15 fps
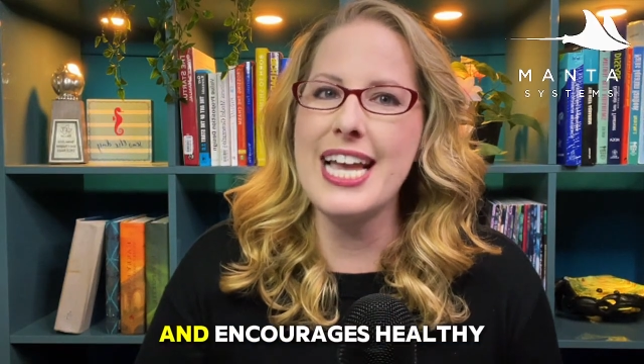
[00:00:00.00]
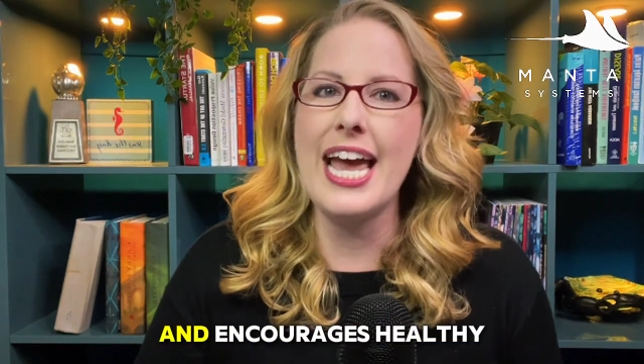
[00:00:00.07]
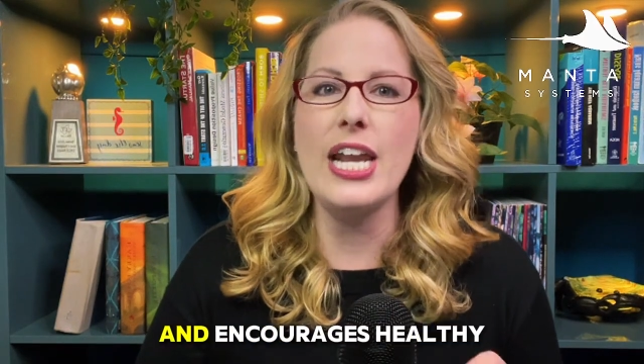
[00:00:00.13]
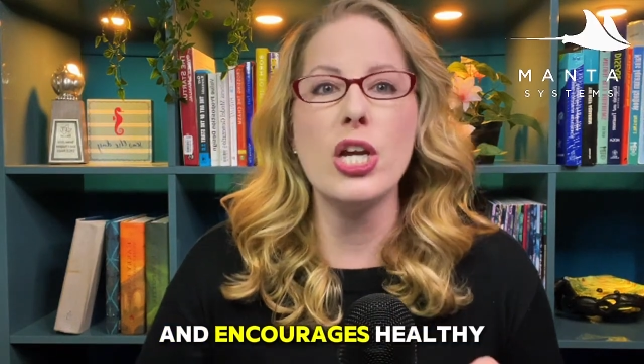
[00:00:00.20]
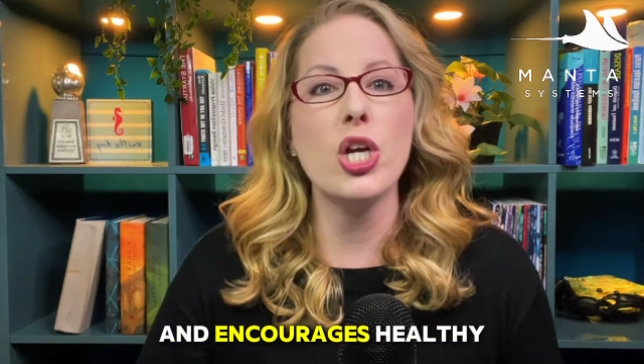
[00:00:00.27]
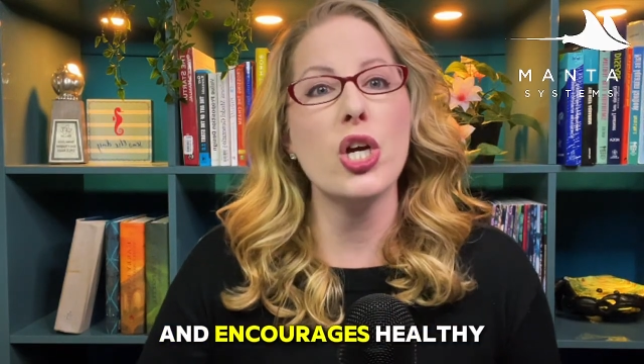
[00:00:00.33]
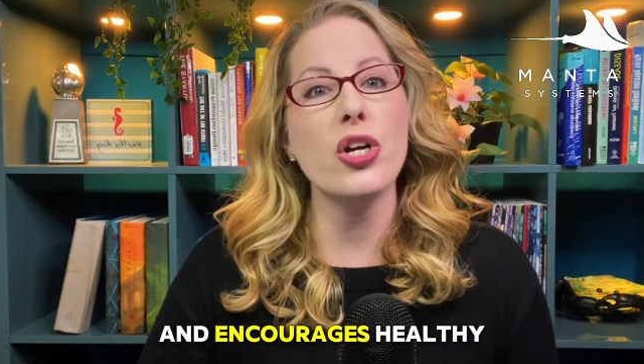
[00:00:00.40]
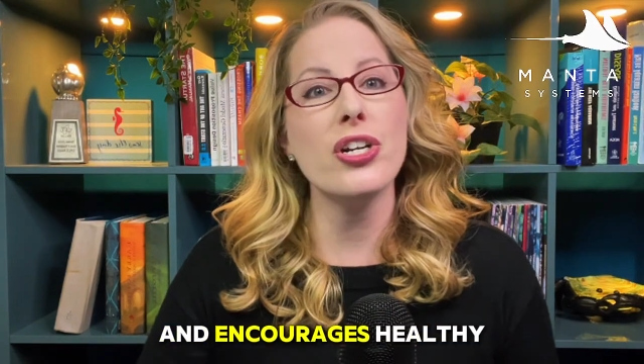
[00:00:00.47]
and
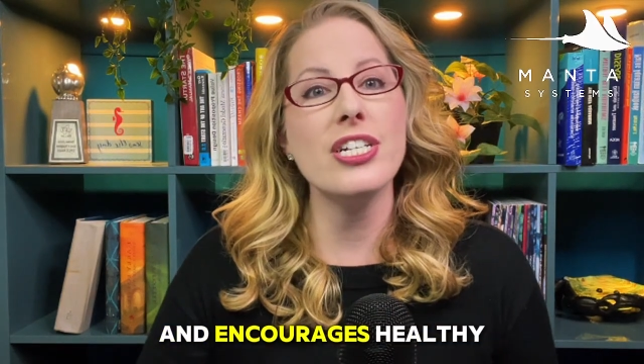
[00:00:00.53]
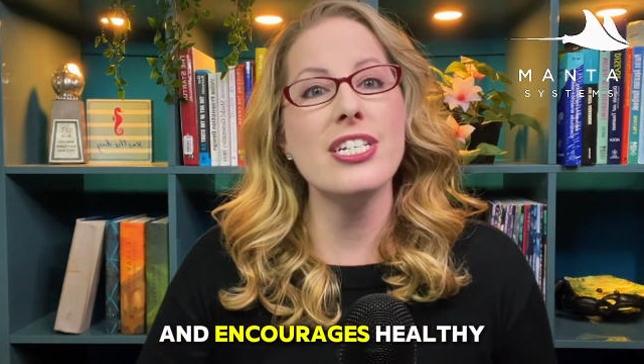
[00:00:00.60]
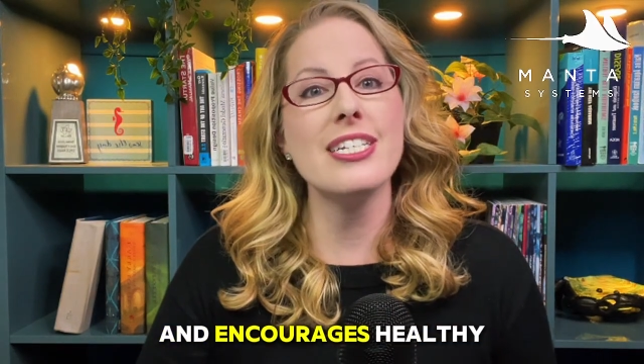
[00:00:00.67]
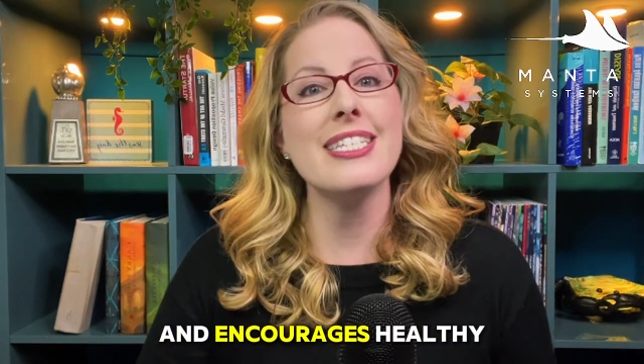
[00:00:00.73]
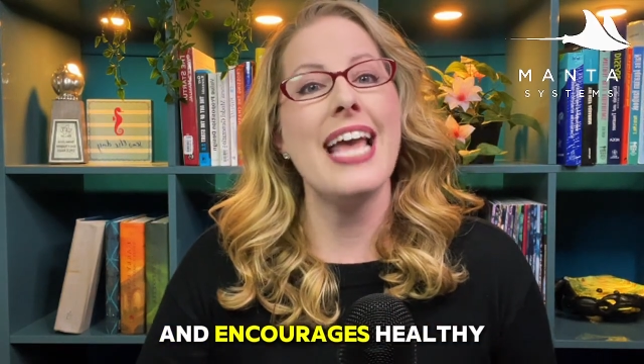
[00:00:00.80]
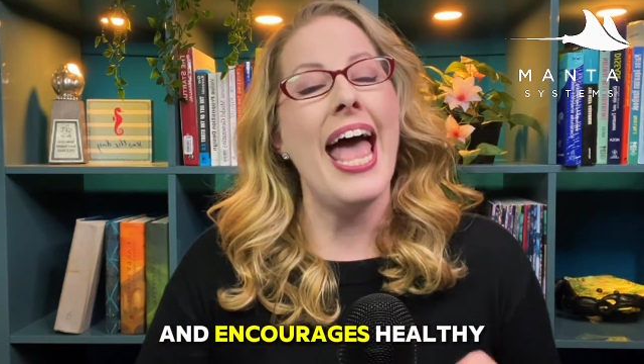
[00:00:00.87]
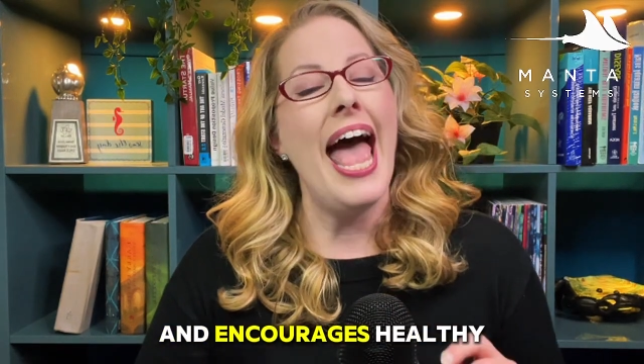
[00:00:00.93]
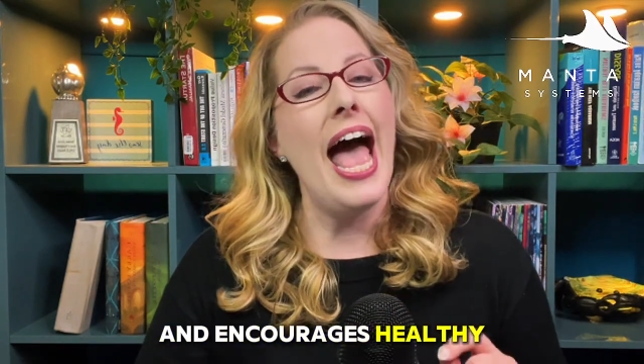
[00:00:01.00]

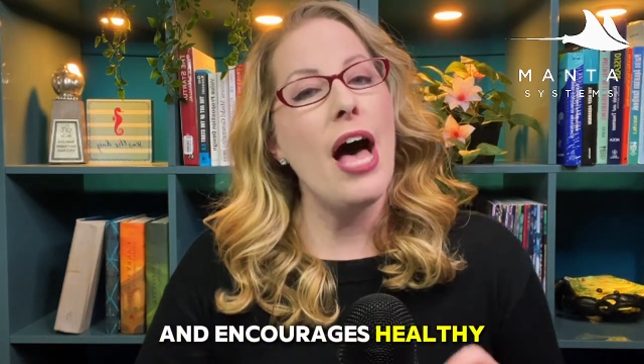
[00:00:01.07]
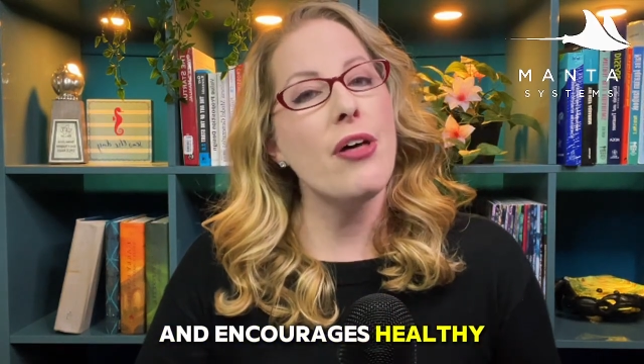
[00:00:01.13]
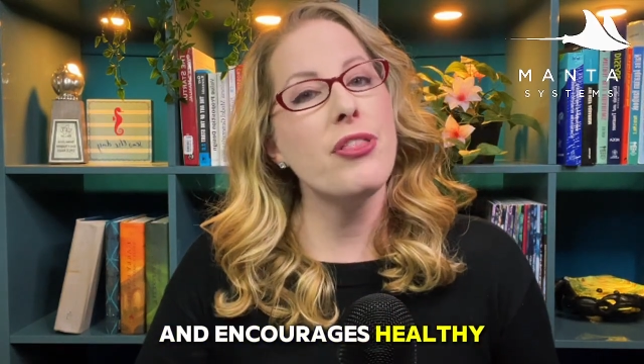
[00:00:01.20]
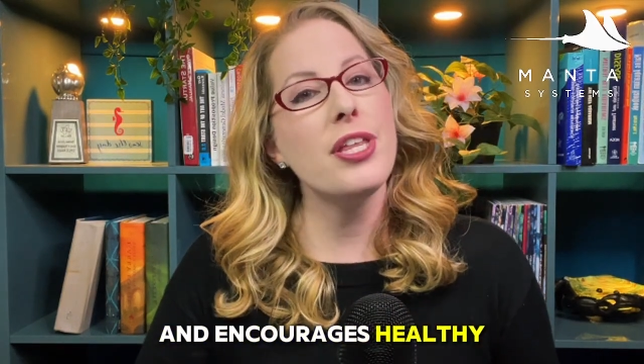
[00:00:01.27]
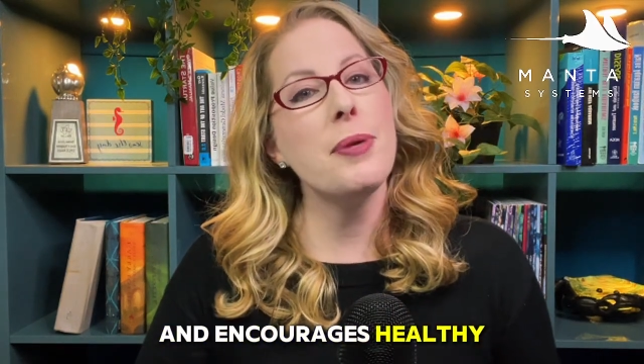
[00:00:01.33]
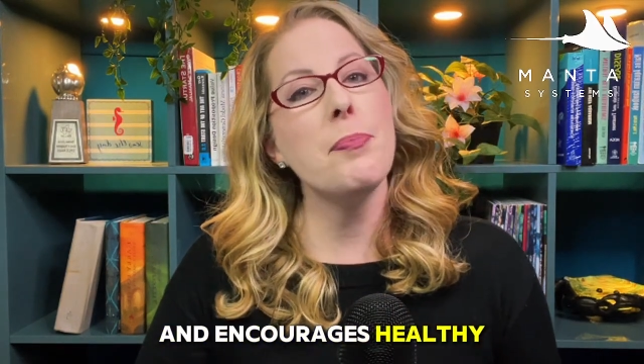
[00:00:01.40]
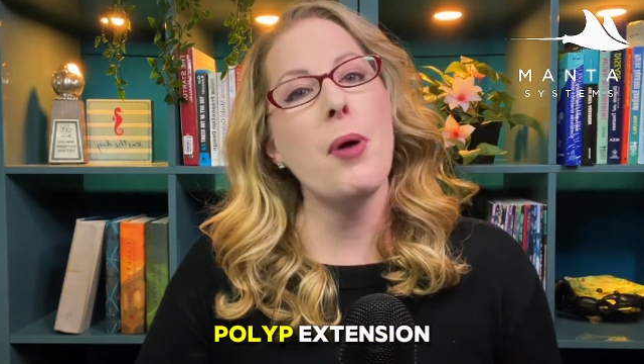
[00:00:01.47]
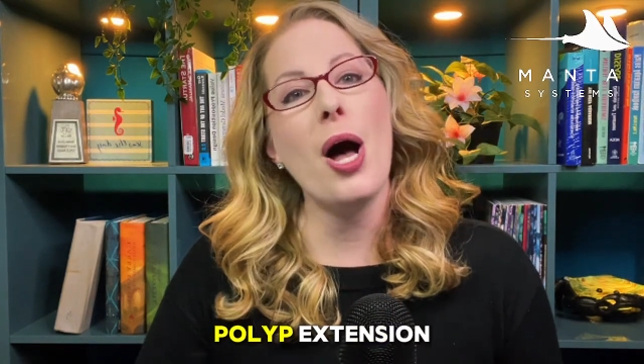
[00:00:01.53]
encourages
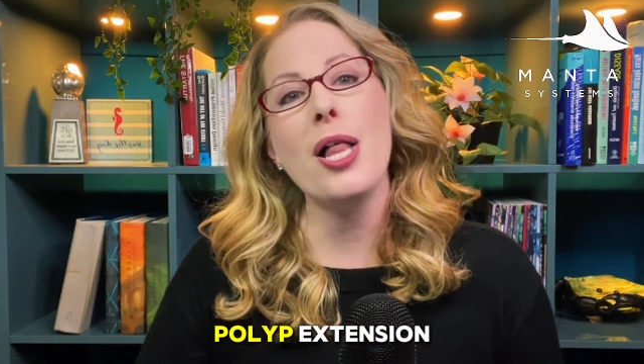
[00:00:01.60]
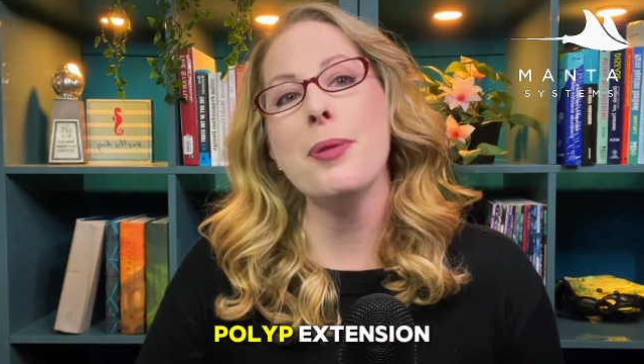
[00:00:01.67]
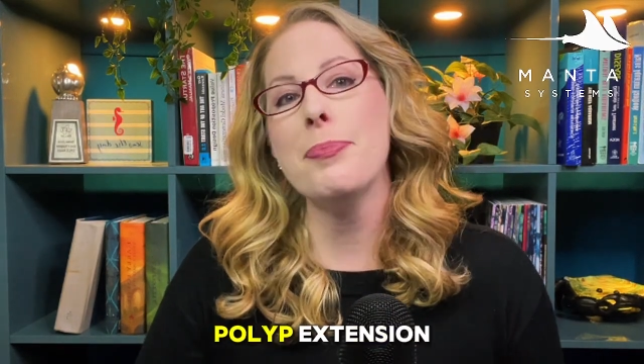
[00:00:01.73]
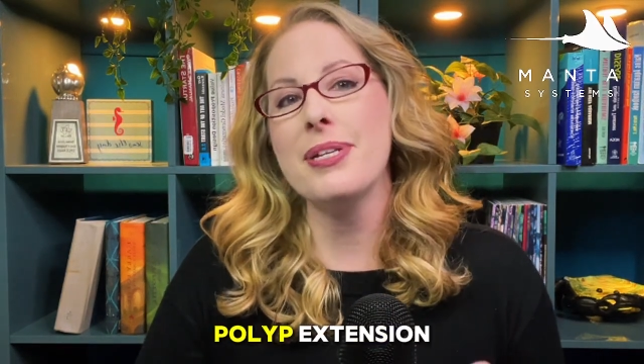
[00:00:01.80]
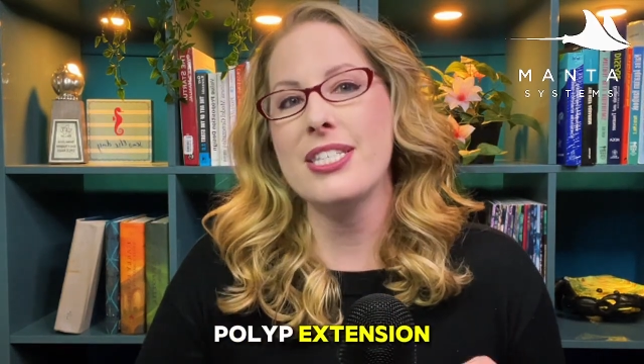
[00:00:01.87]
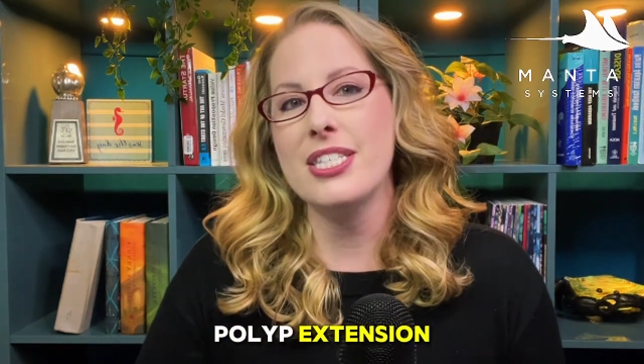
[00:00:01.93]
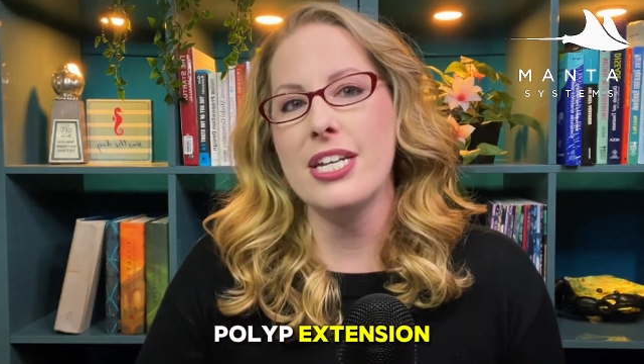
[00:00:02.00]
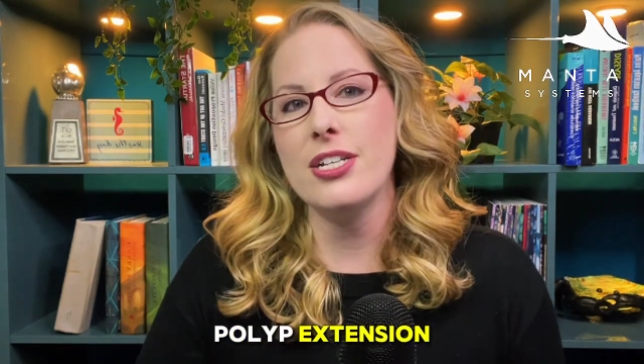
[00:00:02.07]
healthy polyp
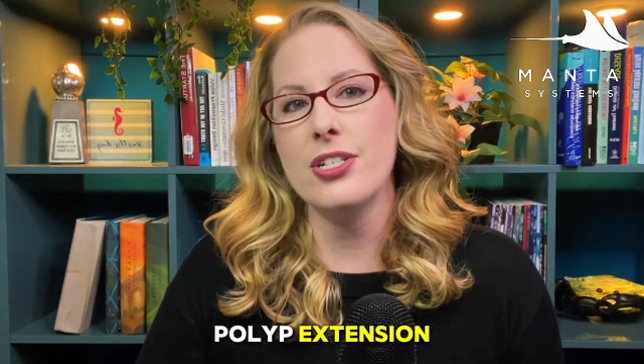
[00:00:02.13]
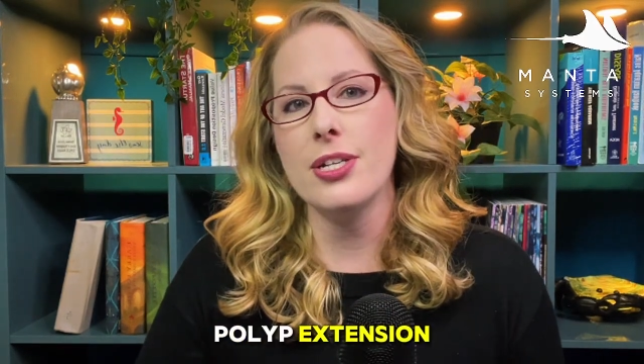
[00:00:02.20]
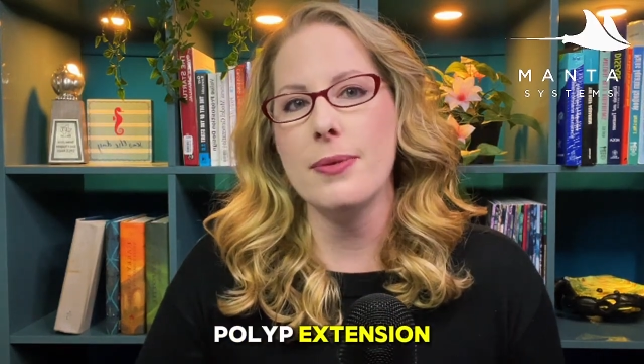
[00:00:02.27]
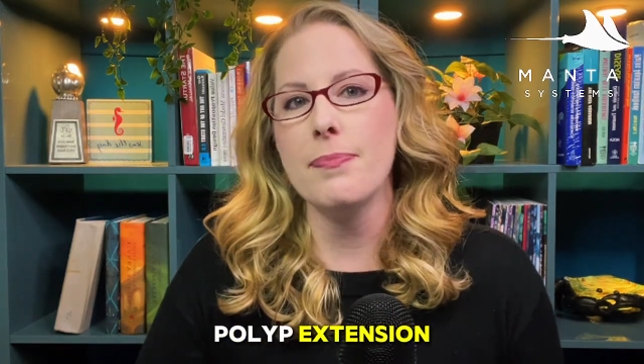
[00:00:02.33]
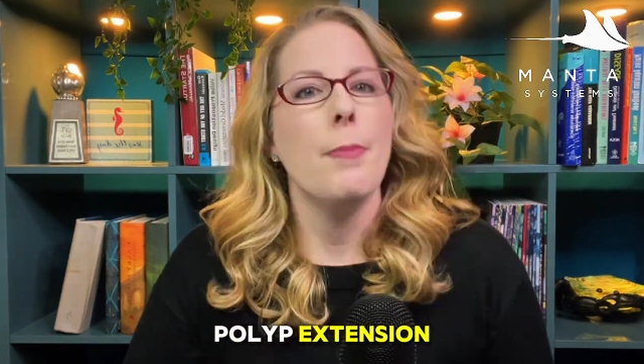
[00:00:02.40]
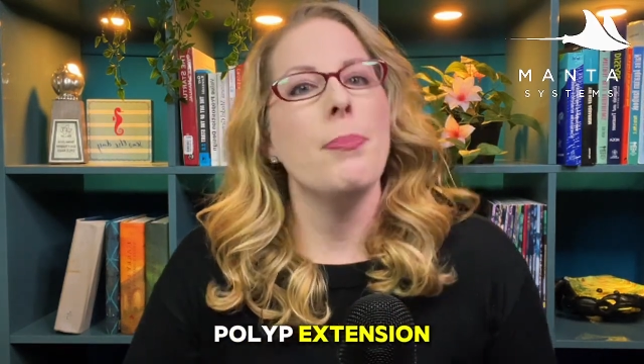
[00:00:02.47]
extension.